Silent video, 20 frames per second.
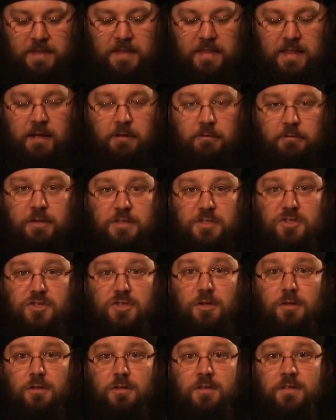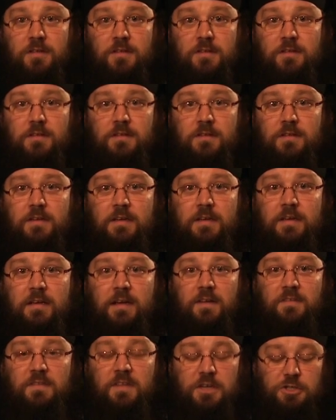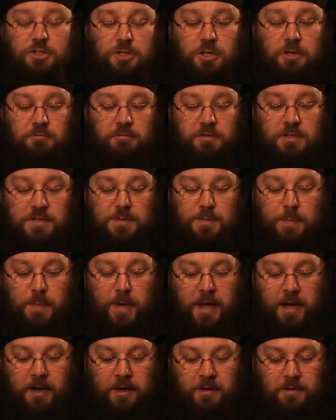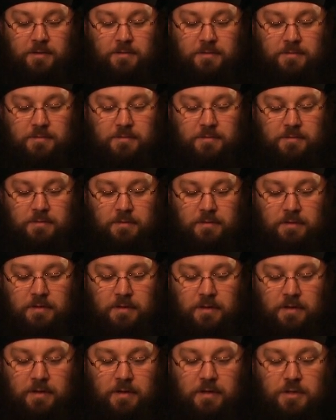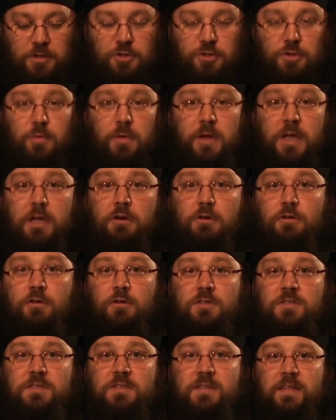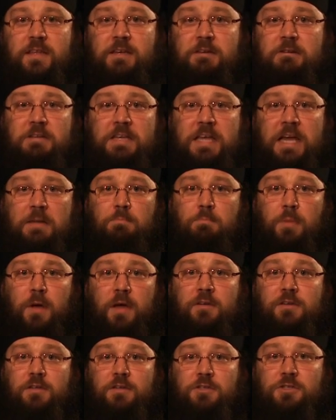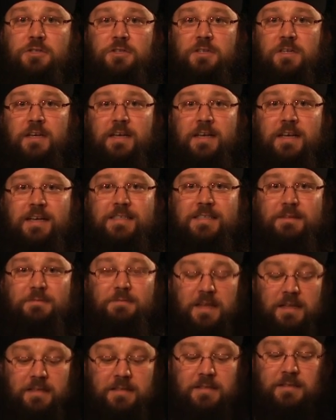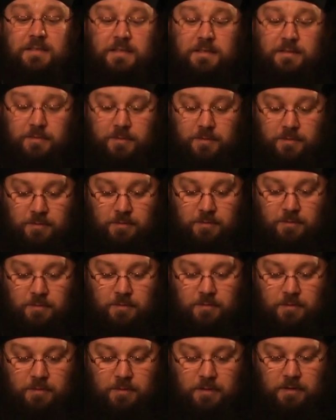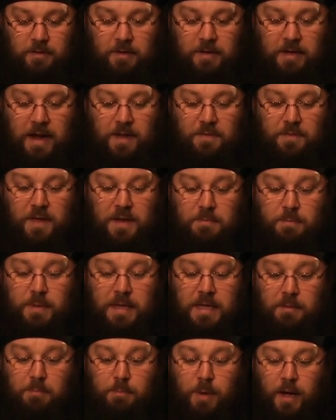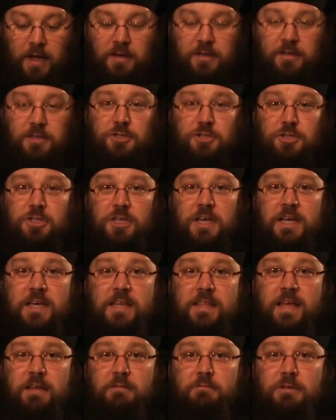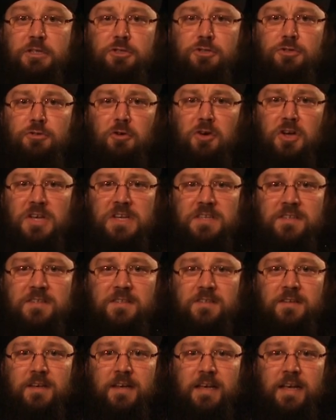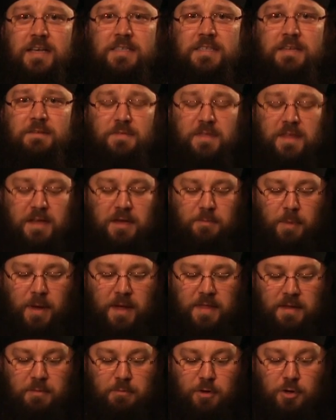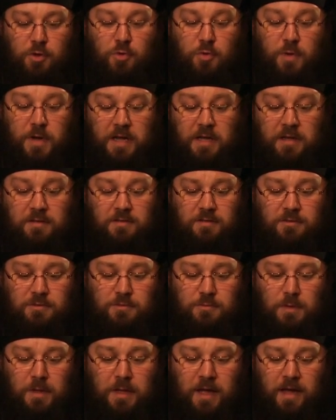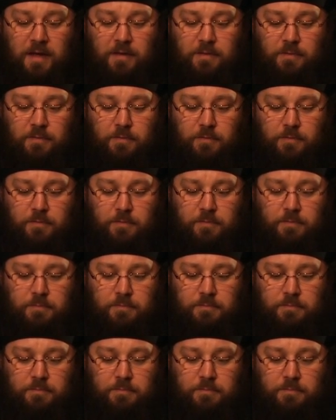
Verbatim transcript: they are insulted and they show respect. Doing good, they are yet punished as if they did evil. And then being punished, they rejoice as if thereby they were quickened unto life.